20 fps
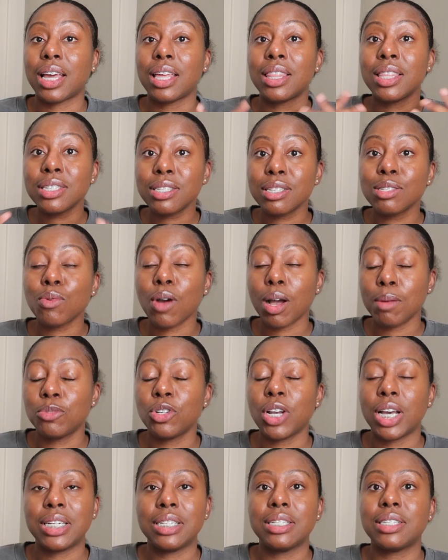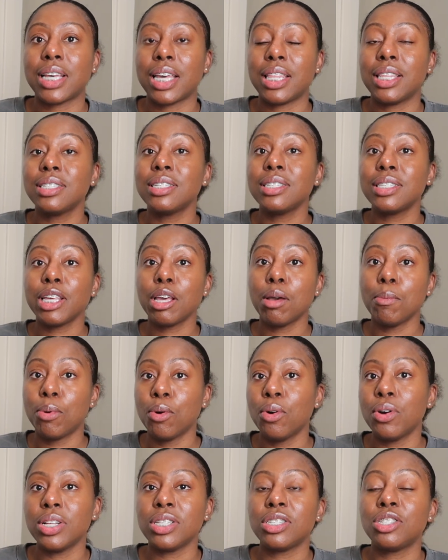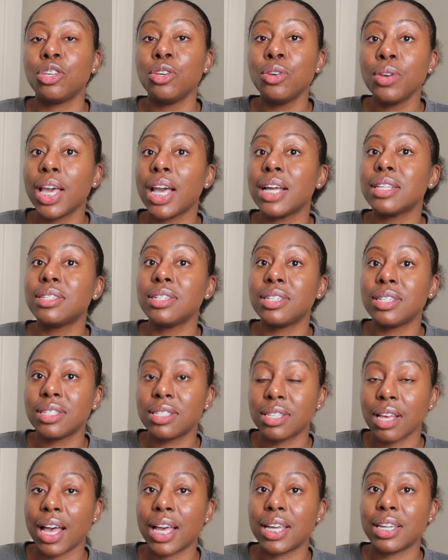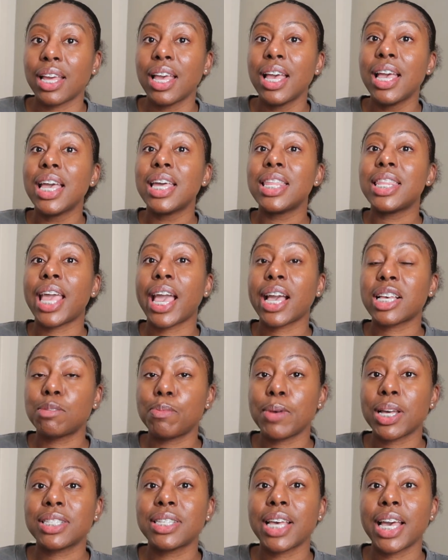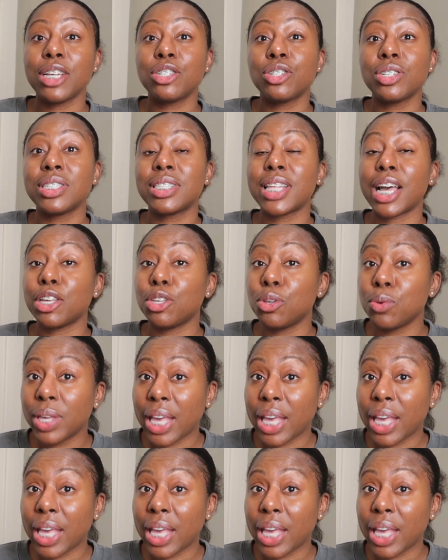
And this is what I'm trying to say. This is the importance. You get to decide the expectations that you